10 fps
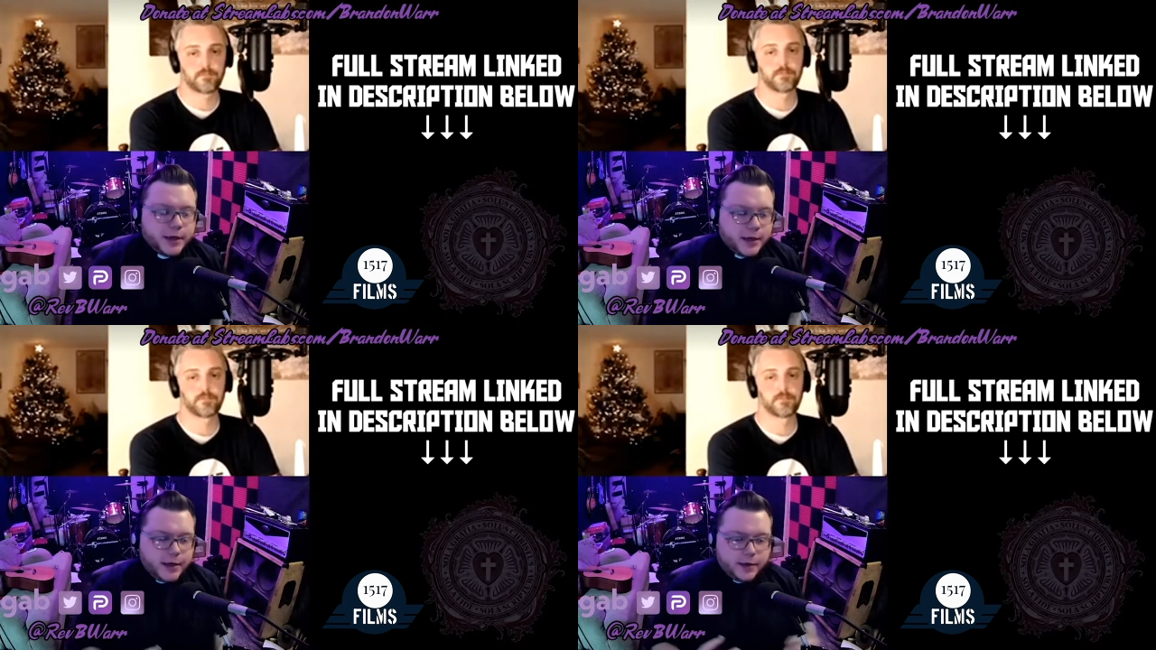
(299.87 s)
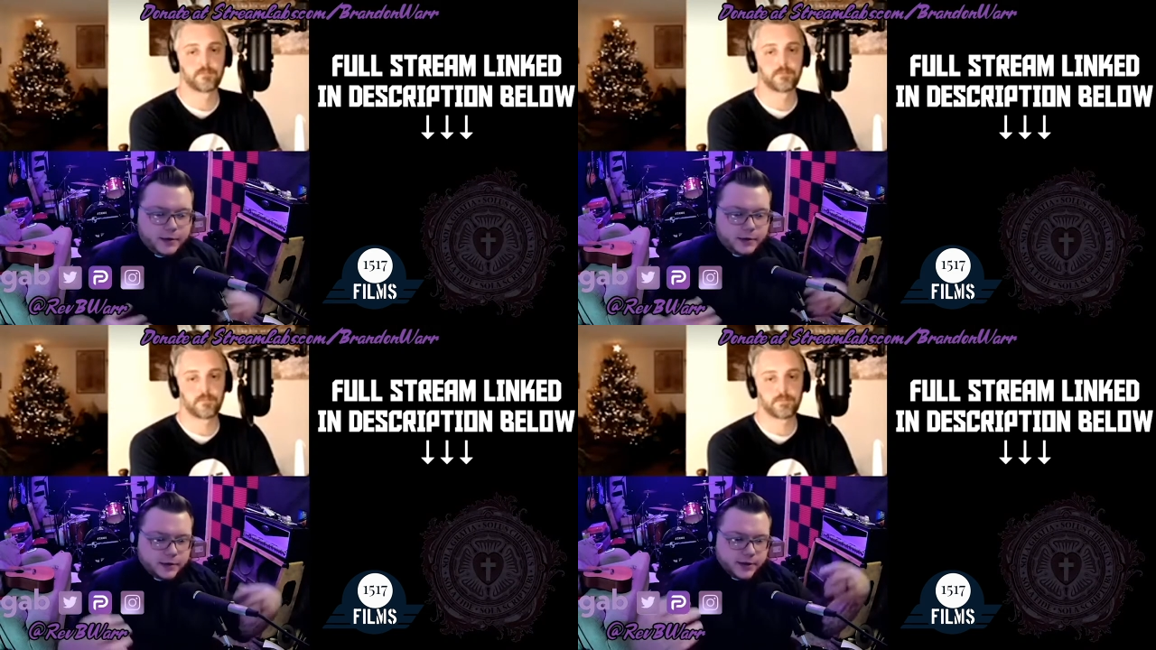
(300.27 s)
Speaker 1: it
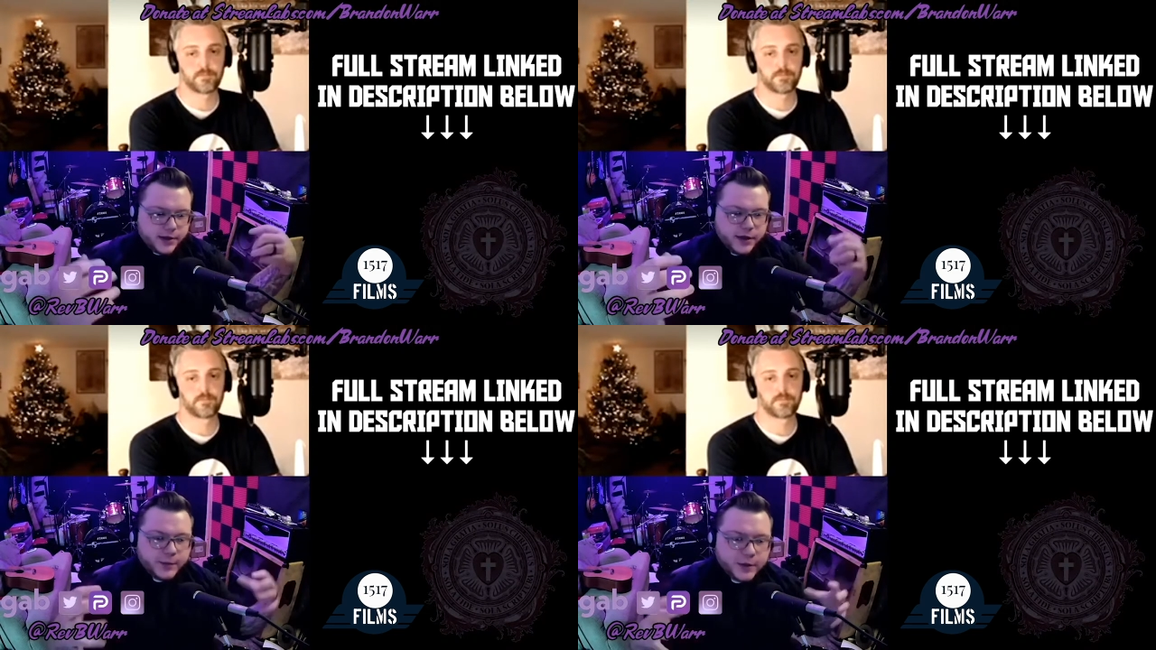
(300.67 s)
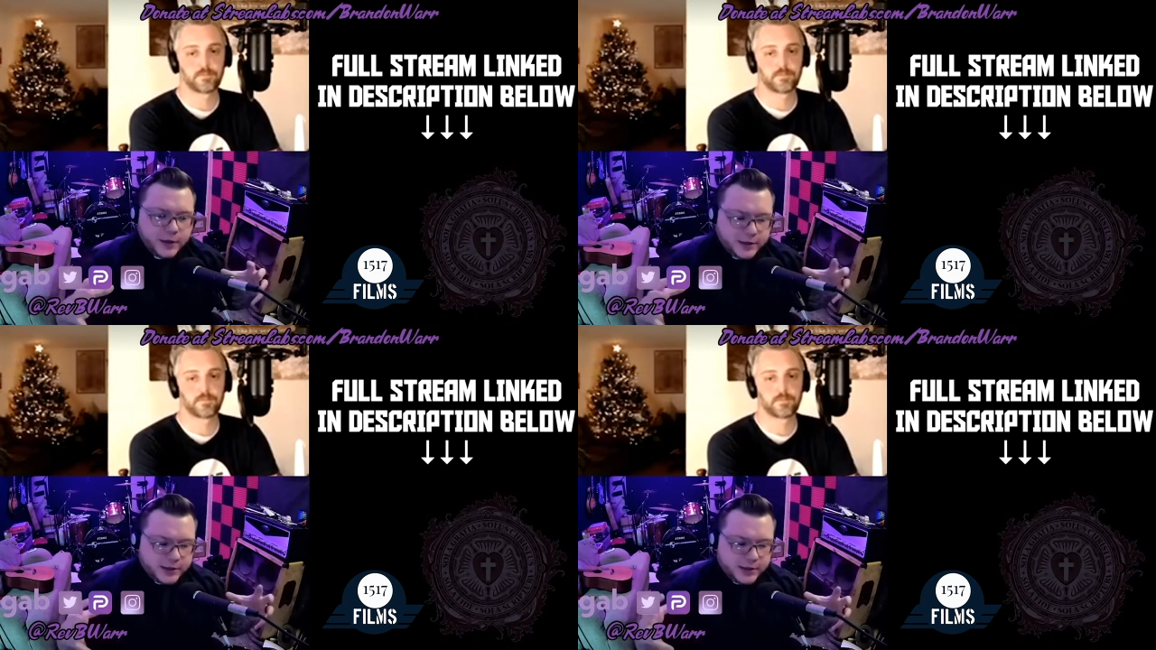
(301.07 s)
to them
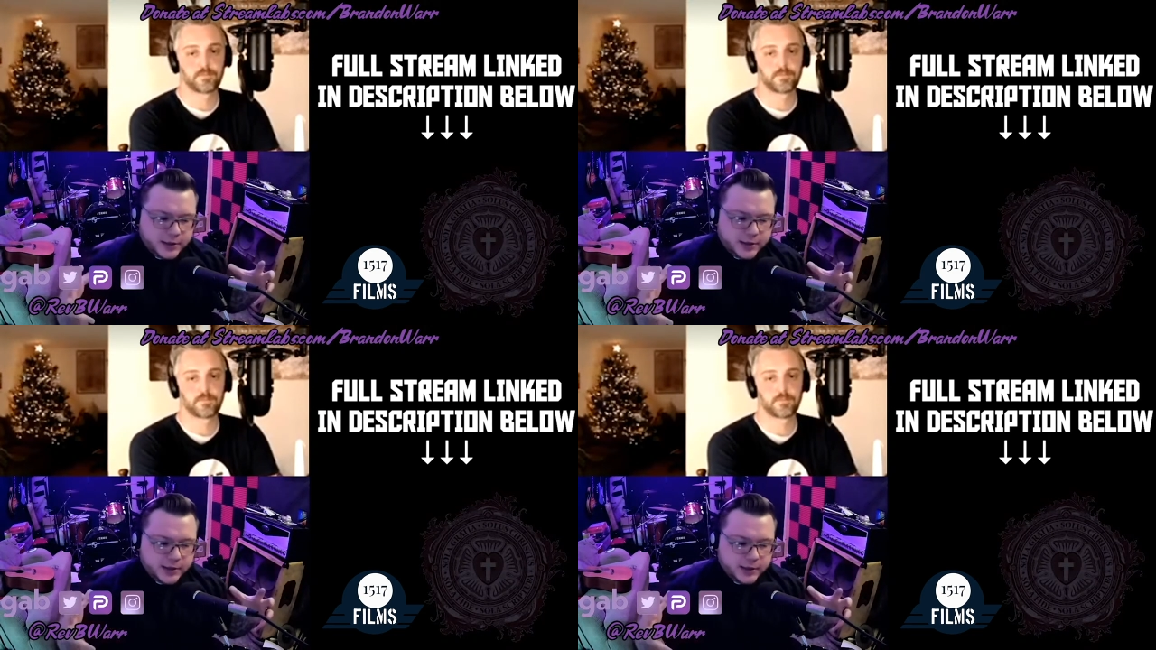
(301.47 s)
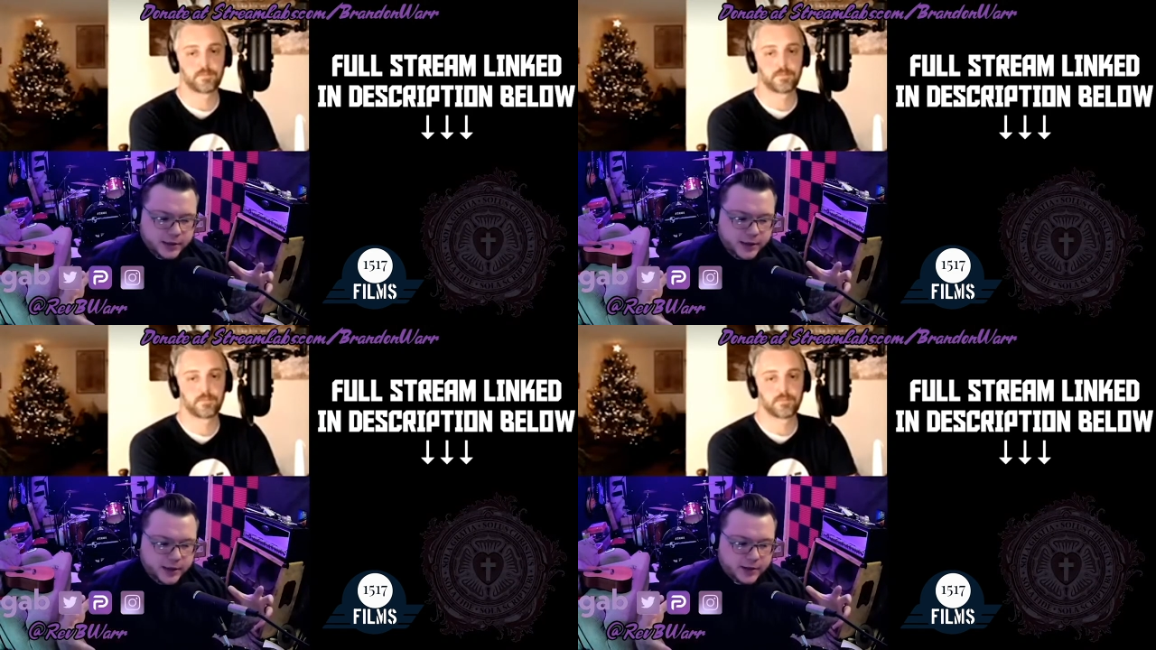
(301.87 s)
it's it's
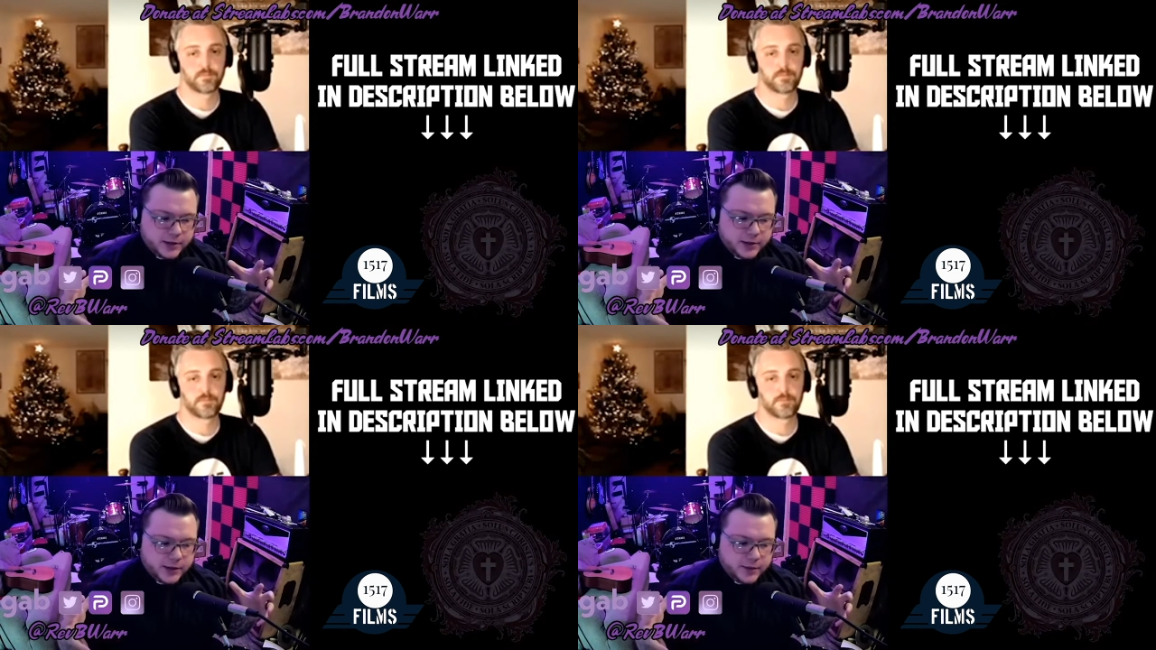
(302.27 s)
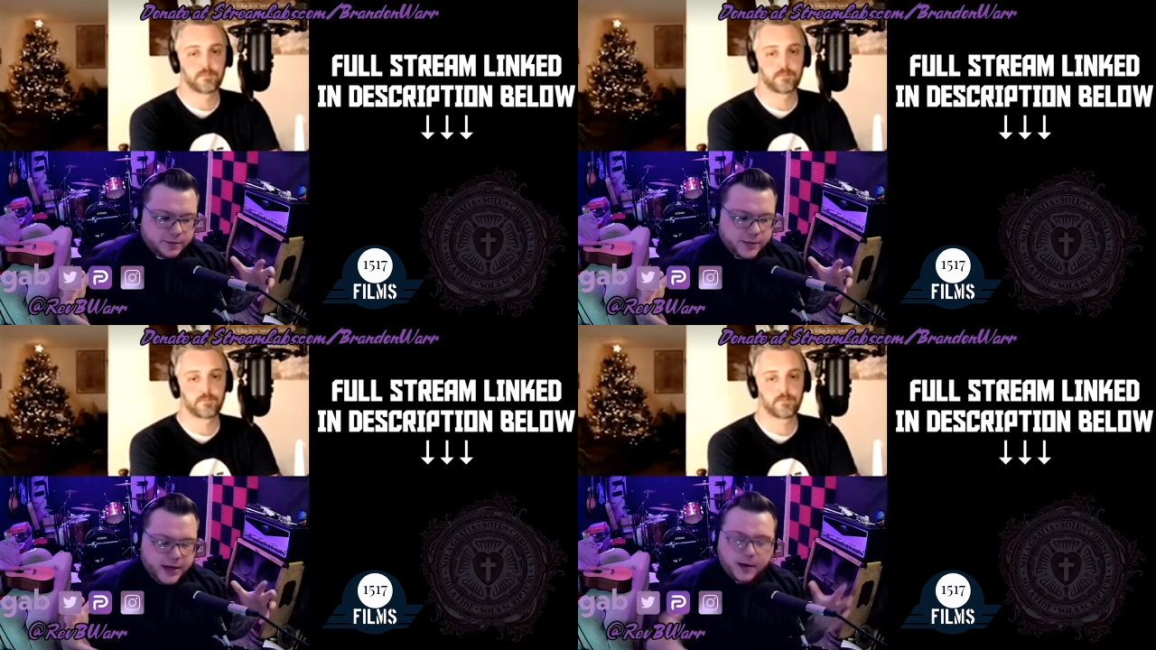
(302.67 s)
it's um,
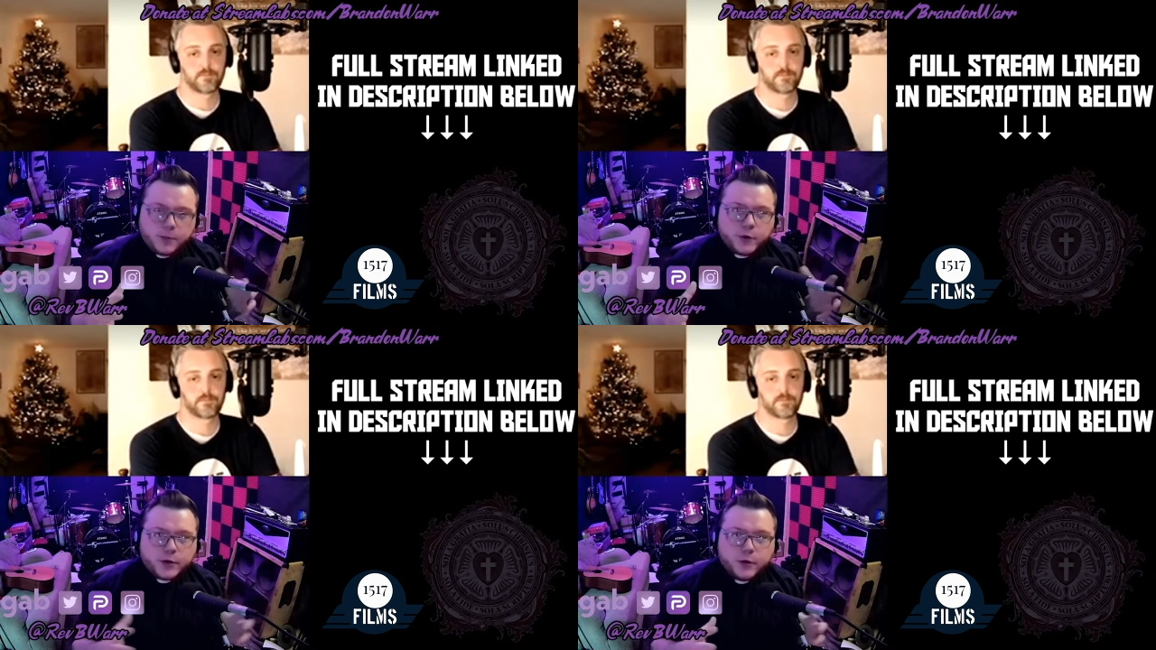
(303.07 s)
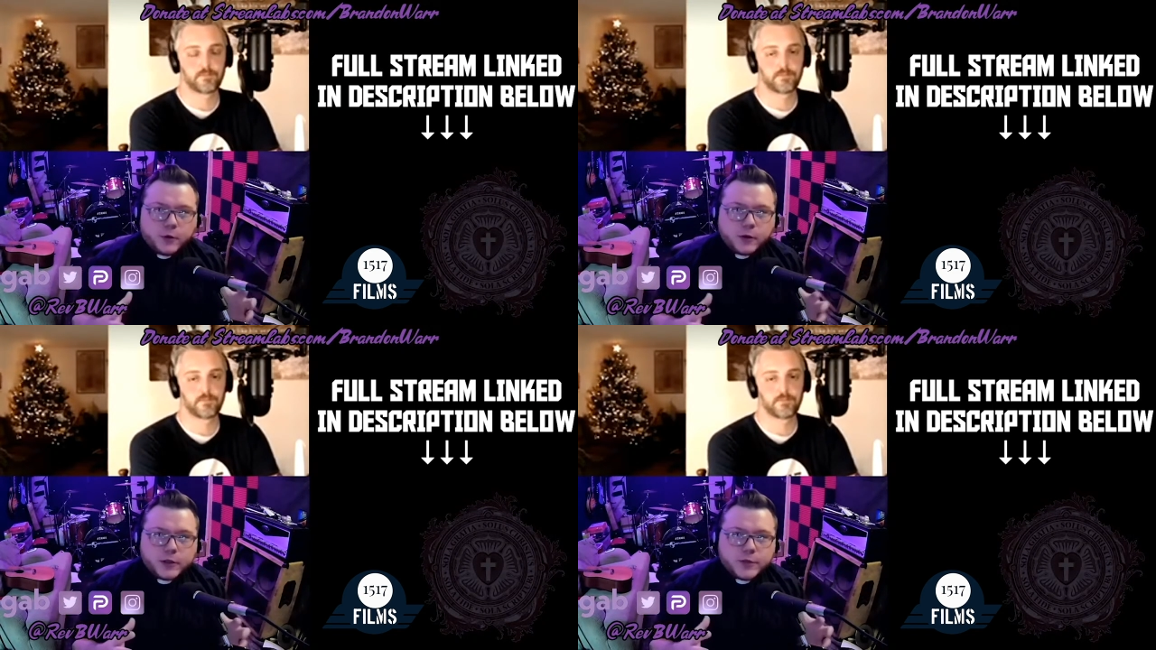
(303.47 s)
hampering the
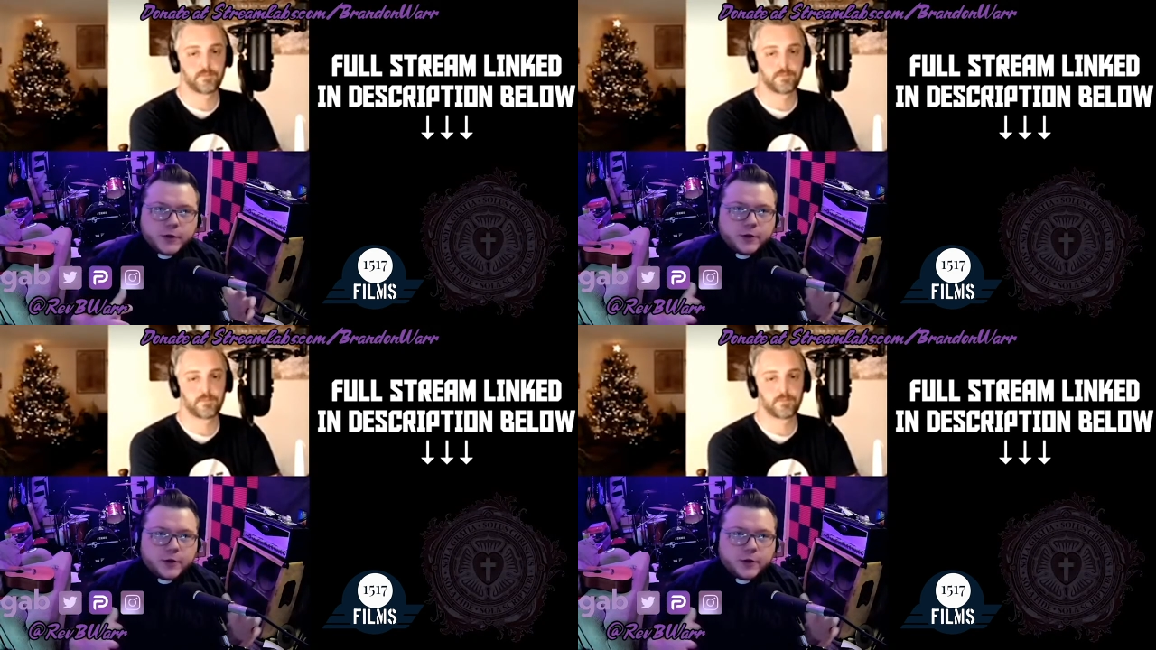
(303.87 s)
Holy Spirit.